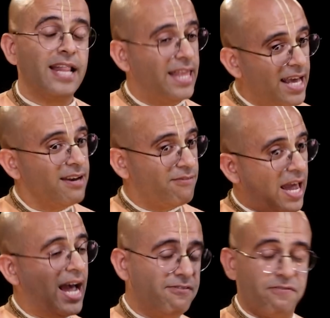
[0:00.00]
And then we
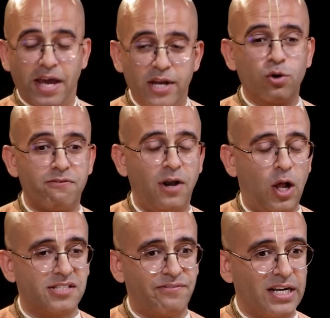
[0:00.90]
had very good
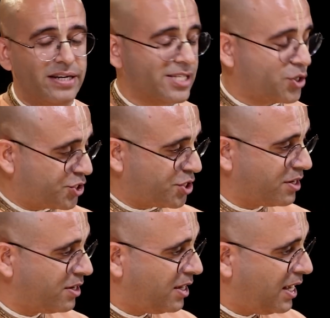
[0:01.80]
philosophical discussion.
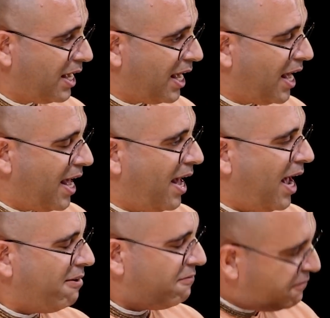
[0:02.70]

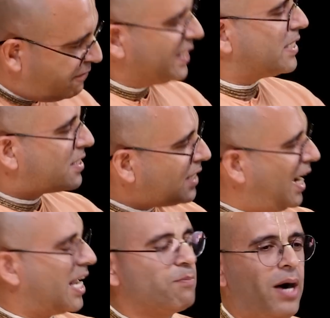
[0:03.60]
And first
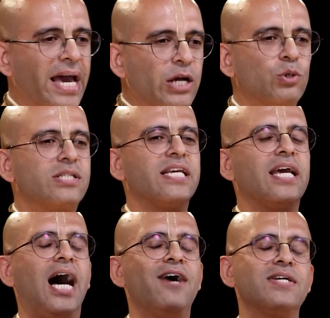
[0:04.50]
time I could
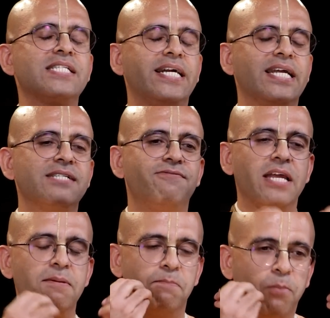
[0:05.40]
see I was getting
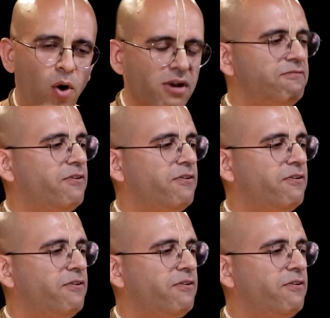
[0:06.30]
very bona